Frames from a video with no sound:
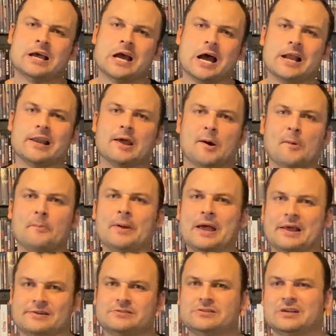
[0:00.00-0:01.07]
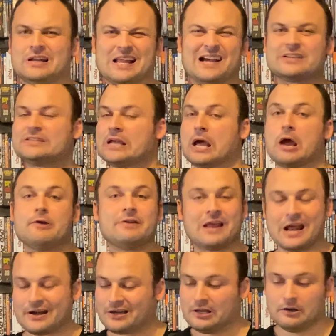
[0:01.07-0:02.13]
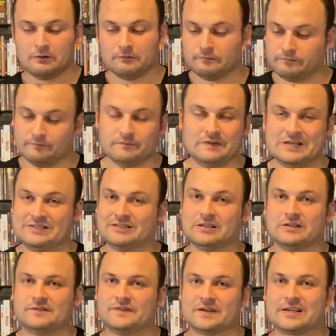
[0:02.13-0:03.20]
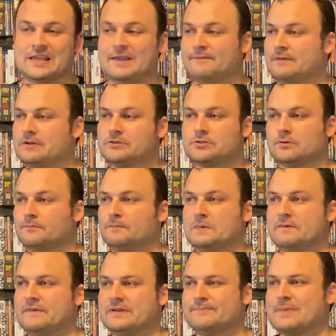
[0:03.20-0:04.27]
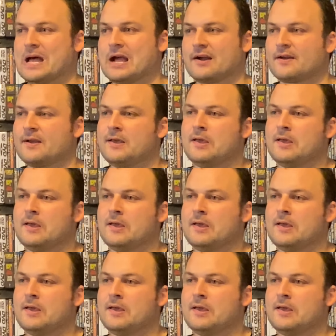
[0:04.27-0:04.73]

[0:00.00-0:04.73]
a little bit. Like I say, I only had little reasons for keeping some movies back.